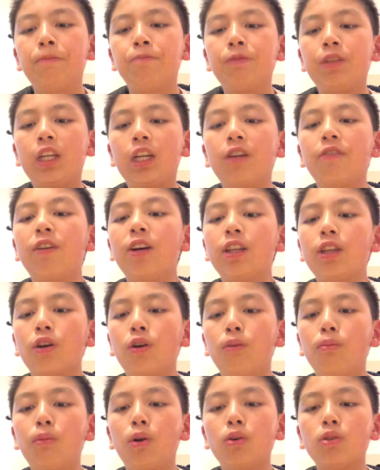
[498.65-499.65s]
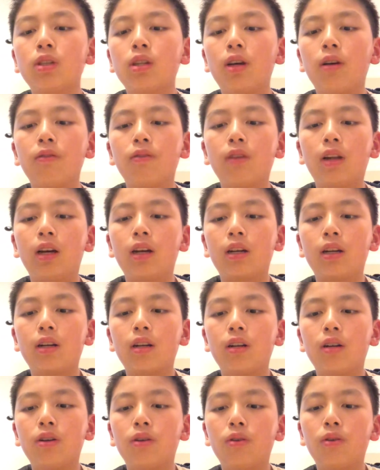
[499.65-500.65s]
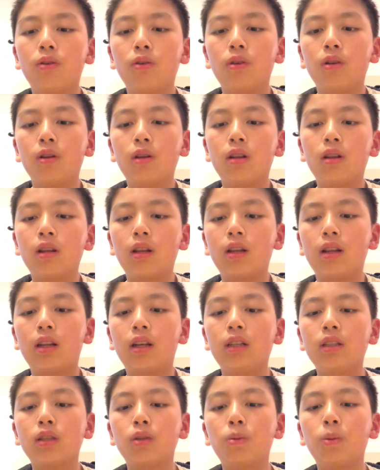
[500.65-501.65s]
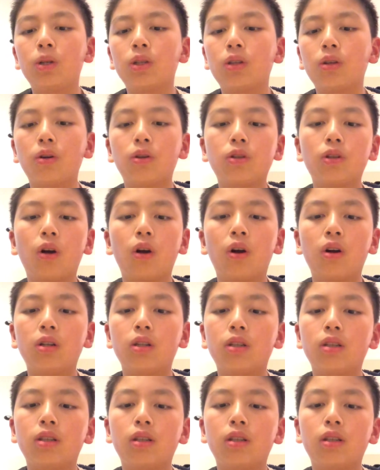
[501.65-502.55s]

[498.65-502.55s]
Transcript: Even though most of like the things we search are